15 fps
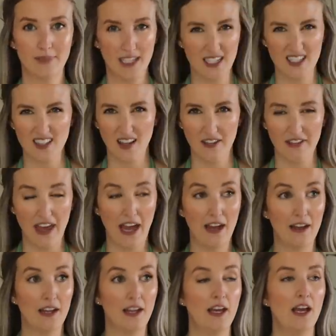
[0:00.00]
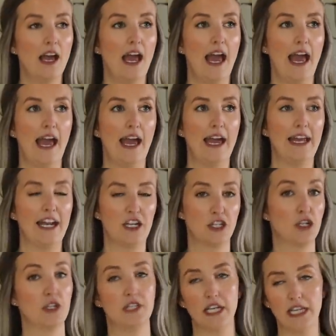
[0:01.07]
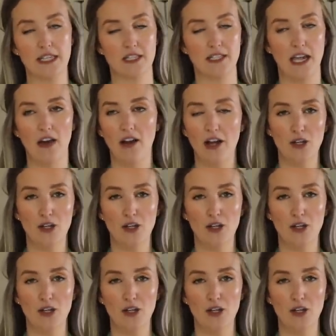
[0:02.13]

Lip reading: Kids love that. And I should have taken this out.